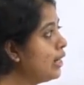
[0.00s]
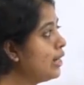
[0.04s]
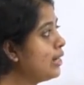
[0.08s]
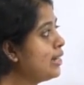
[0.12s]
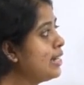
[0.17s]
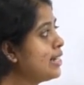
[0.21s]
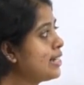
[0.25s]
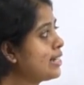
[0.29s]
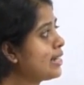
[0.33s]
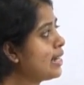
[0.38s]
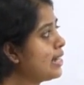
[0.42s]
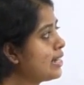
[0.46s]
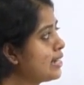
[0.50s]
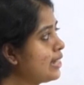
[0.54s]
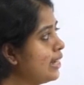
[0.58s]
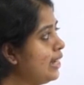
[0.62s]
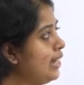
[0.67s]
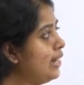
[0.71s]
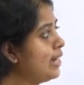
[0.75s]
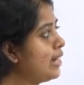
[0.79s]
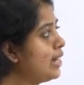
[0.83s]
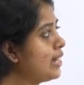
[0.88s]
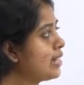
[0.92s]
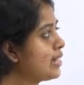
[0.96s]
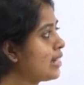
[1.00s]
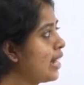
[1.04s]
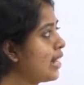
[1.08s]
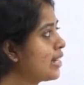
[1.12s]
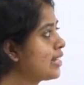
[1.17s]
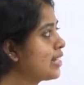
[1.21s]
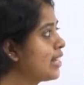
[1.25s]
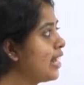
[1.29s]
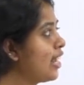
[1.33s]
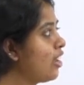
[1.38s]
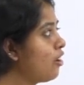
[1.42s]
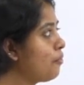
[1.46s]
Discuss India's
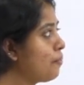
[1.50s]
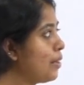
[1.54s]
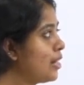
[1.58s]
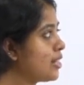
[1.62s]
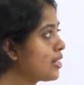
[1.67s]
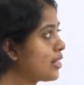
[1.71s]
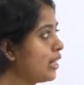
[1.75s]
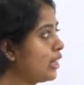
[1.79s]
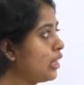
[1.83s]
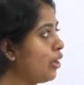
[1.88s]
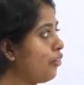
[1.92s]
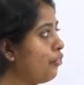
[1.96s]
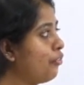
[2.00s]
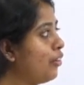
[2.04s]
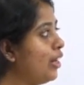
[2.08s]
achievements in the